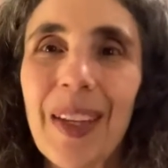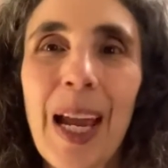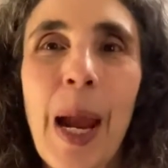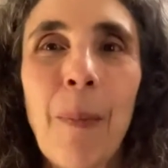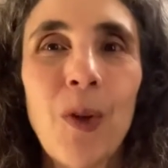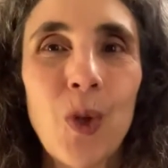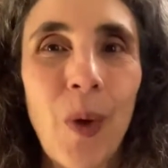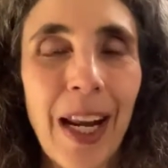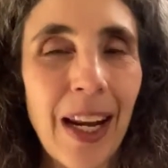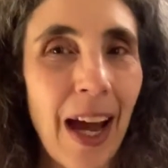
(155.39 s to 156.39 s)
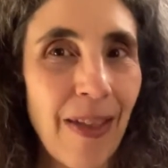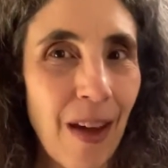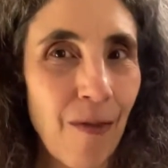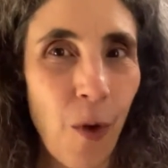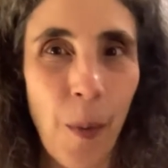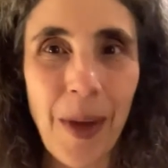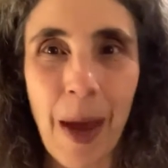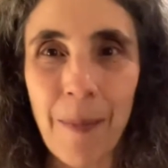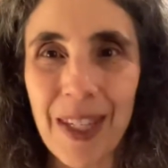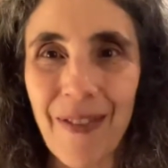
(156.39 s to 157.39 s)
April 29th at 4
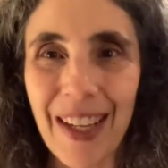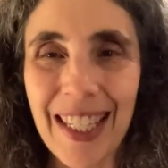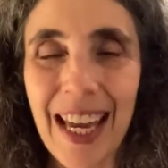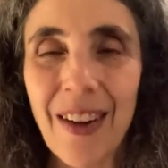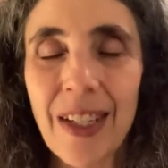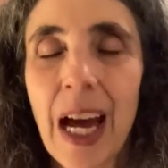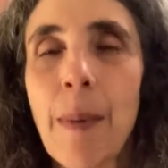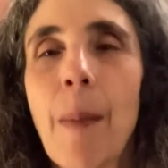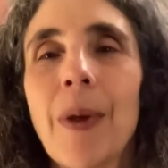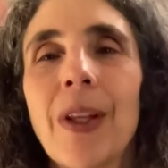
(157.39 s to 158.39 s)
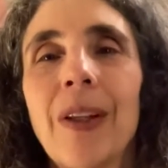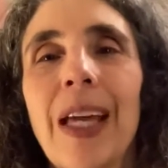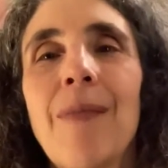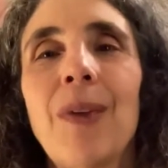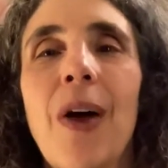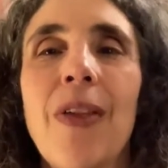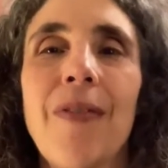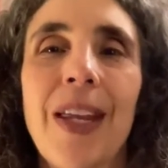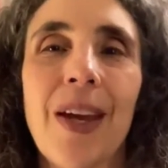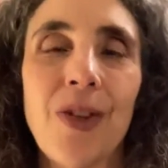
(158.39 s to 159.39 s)
p.m. Pacific Standard Time. I'll put the link below the
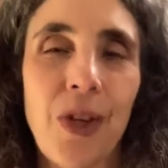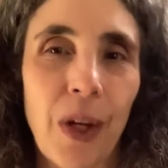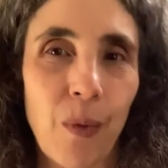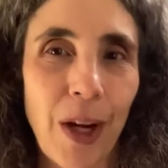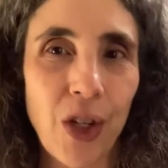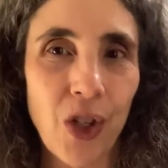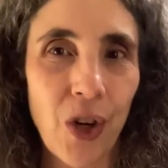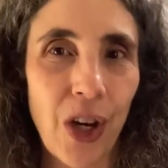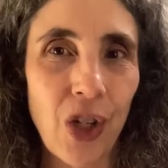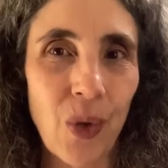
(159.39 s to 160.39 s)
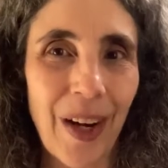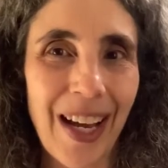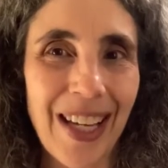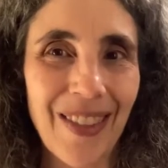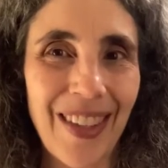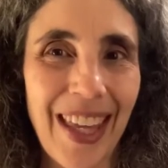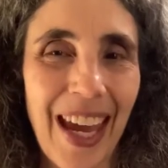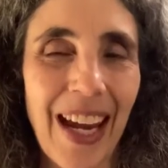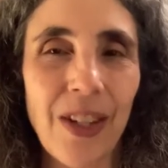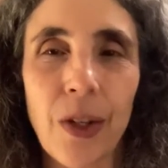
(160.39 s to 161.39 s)
video so you can register and join us with the
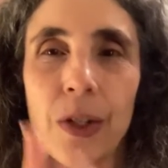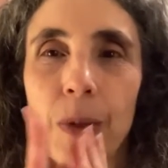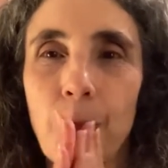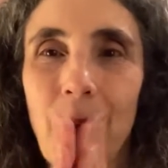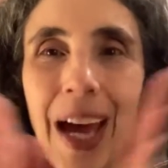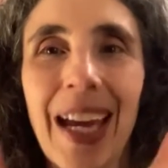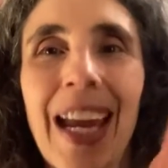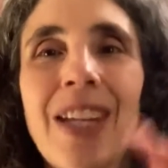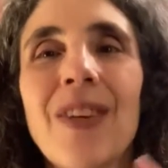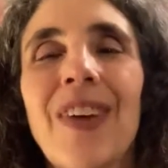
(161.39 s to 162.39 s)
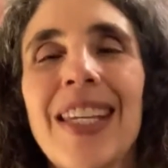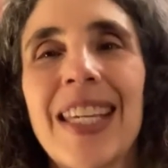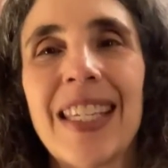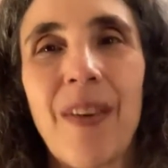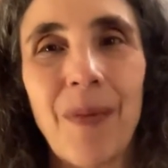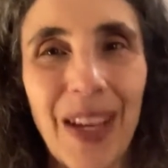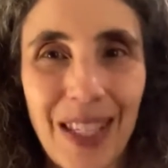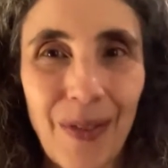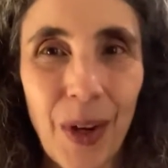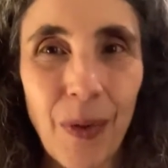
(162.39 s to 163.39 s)
angels. Mwah. Angel blessings. Have a
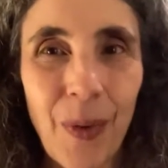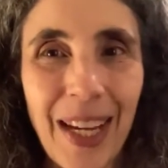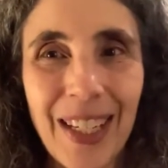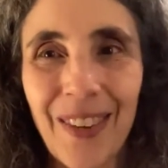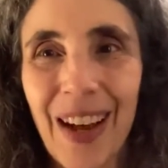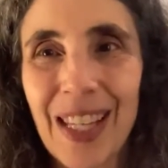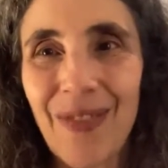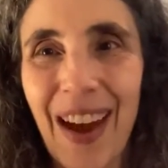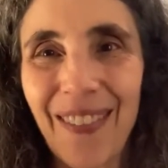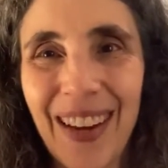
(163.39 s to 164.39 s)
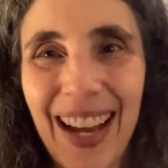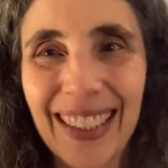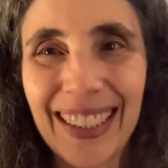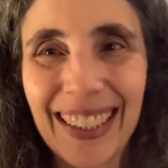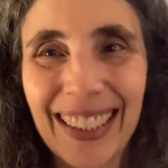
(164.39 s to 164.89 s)
blessed and beautiful week, dear ones. Bye for now.